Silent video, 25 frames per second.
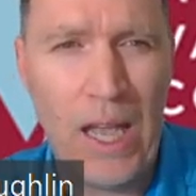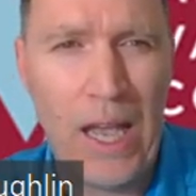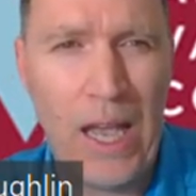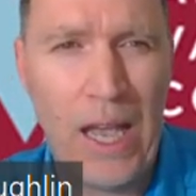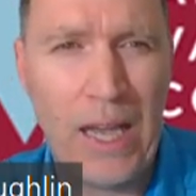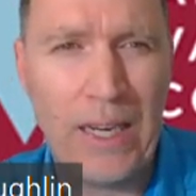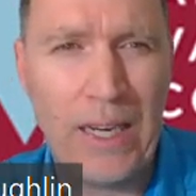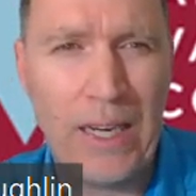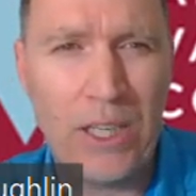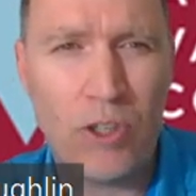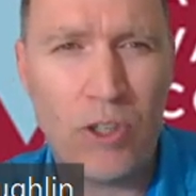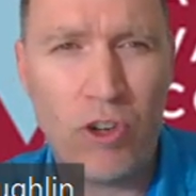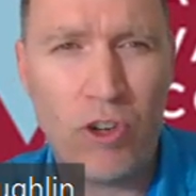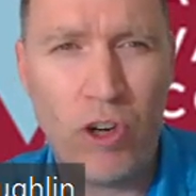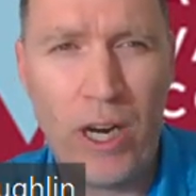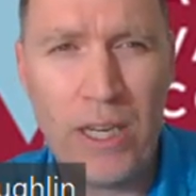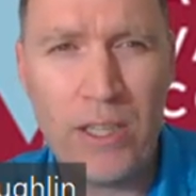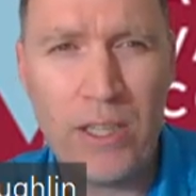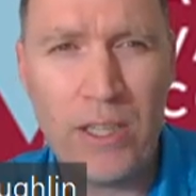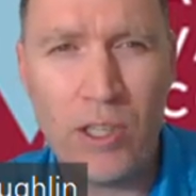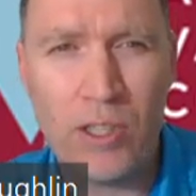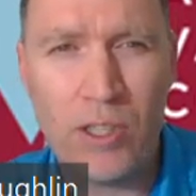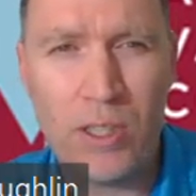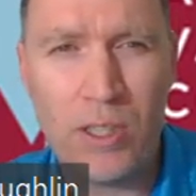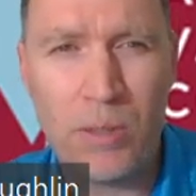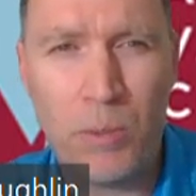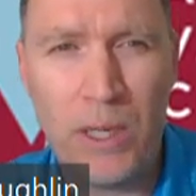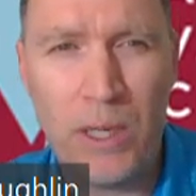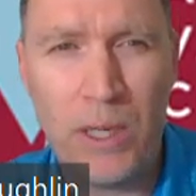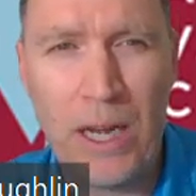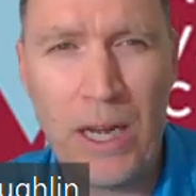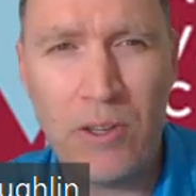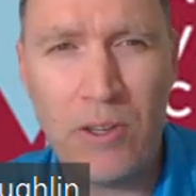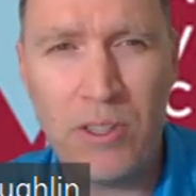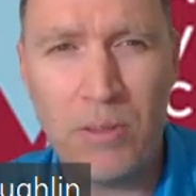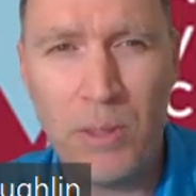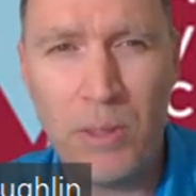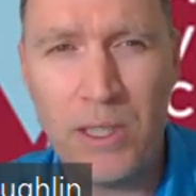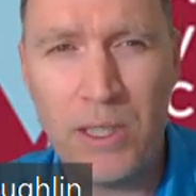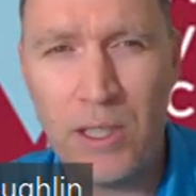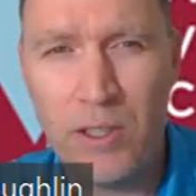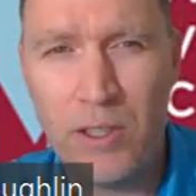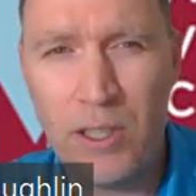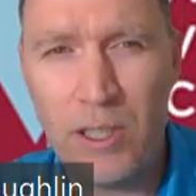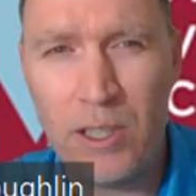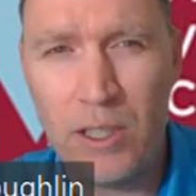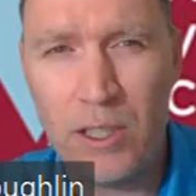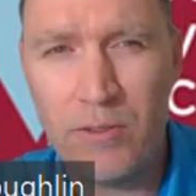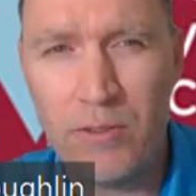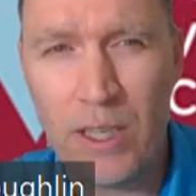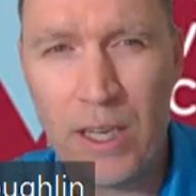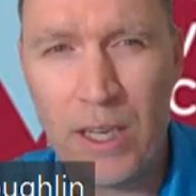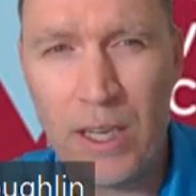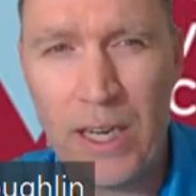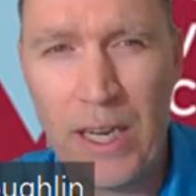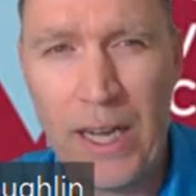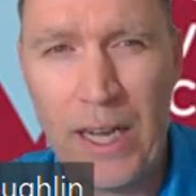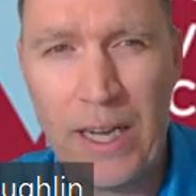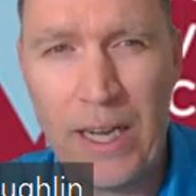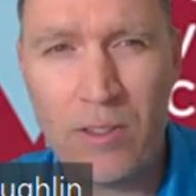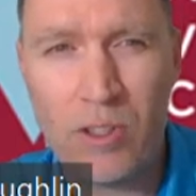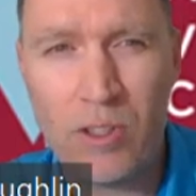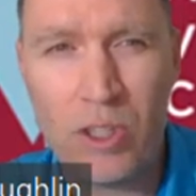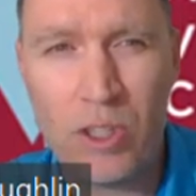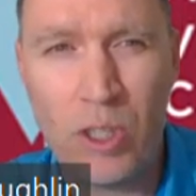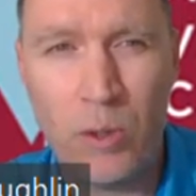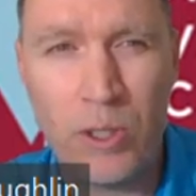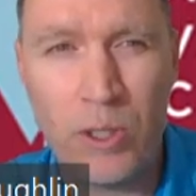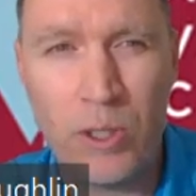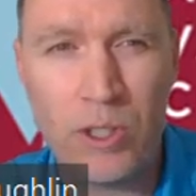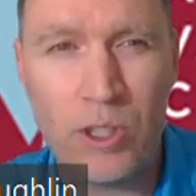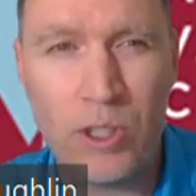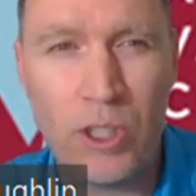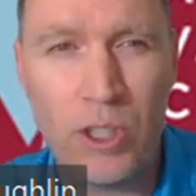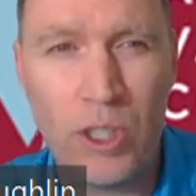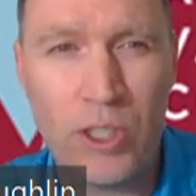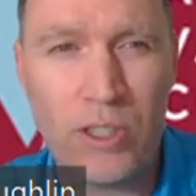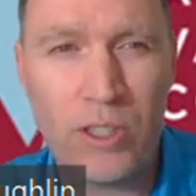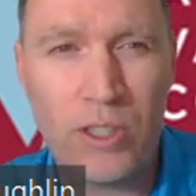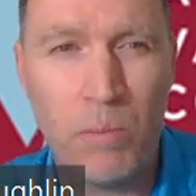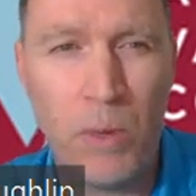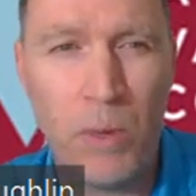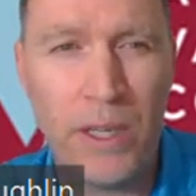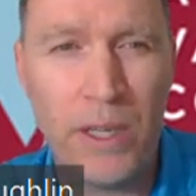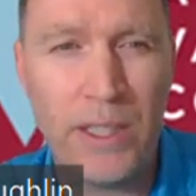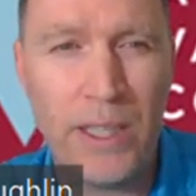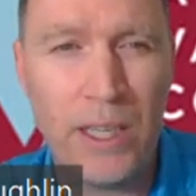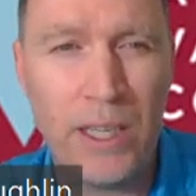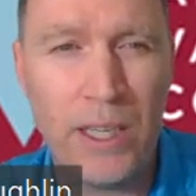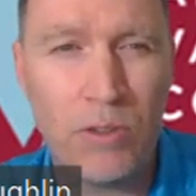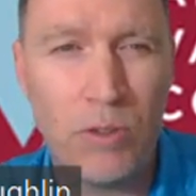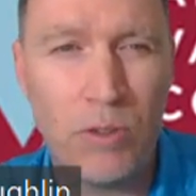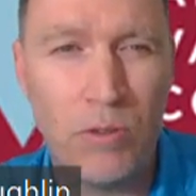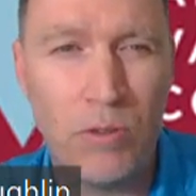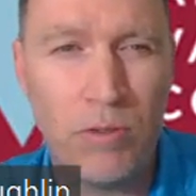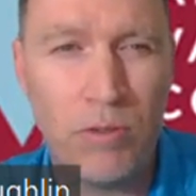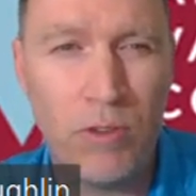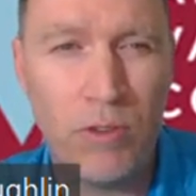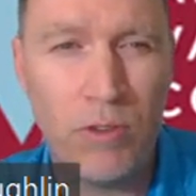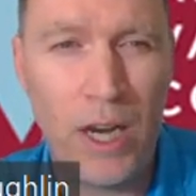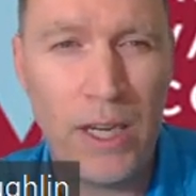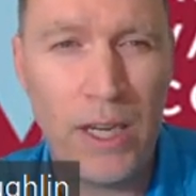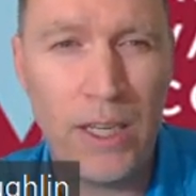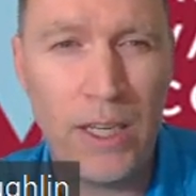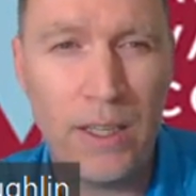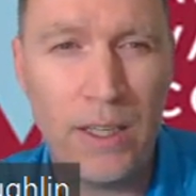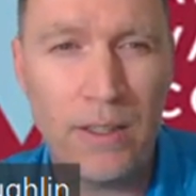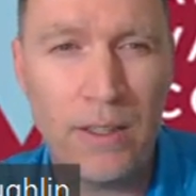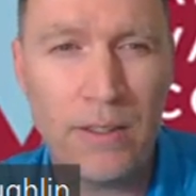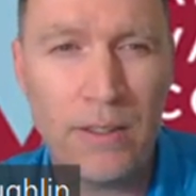And I try to spread out the material of the class so it's just Monday through Friday.